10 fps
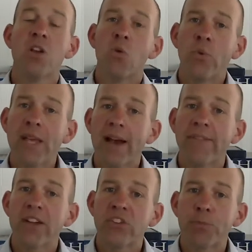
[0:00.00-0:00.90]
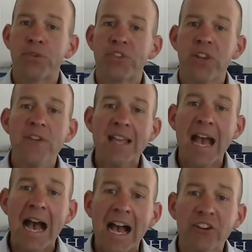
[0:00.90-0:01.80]
we have specific
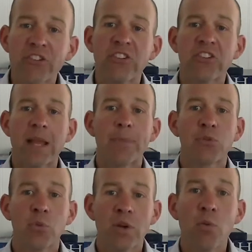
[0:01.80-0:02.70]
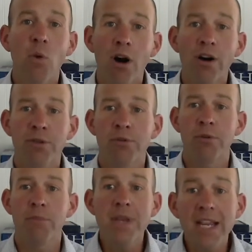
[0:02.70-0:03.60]
action steps we walk through,
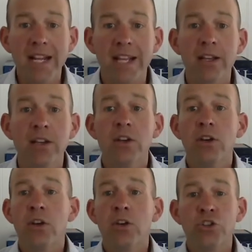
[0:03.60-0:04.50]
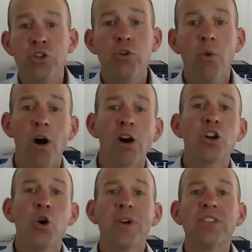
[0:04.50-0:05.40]
meaning you aren't
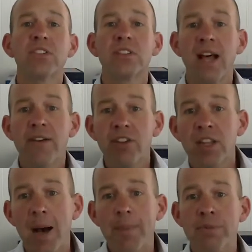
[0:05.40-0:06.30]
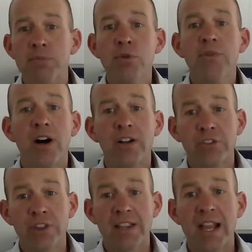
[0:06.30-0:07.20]
going to level up and move on to
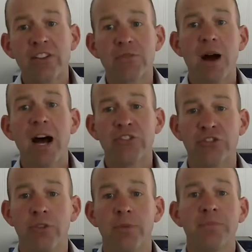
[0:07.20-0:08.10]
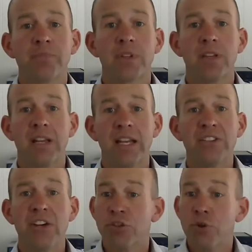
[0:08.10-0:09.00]
the next module
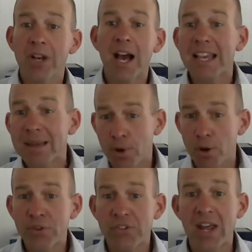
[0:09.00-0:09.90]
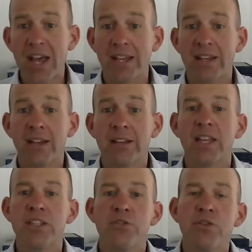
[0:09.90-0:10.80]
until you and I can both say that
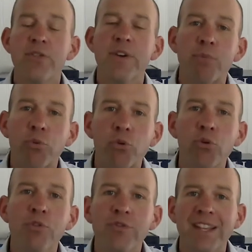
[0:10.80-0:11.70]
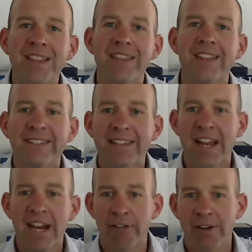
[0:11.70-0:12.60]
you've improved in this
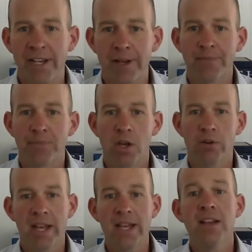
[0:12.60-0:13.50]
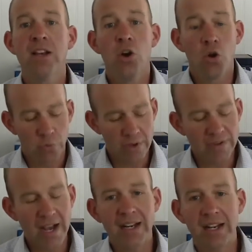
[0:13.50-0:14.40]
area. Okay? We've
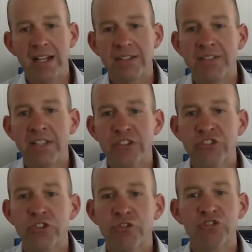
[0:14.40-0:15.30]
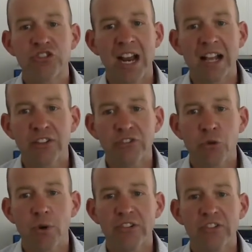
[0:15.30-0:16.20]
got additional challenge
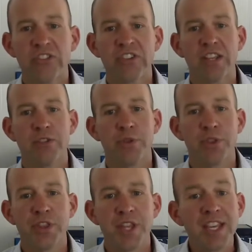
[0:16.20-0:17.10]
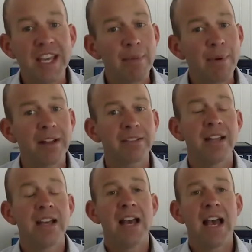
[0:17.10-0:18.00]
questions to get you thinking about
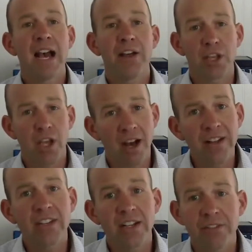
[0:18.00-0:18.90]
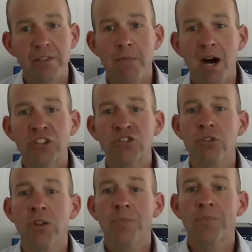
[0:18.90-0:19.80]
how the content of the
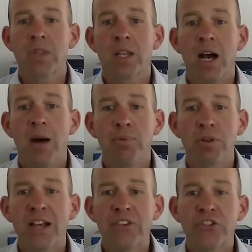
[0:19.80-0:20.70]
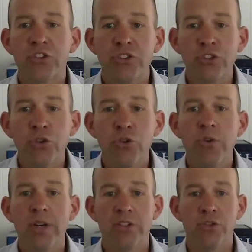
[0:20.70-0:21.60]
module applies to you
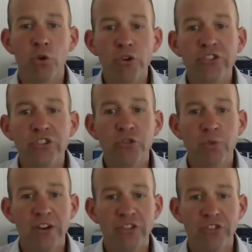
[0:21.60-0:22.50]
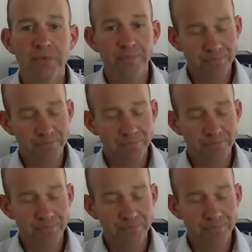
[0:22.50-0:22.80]
and your situation.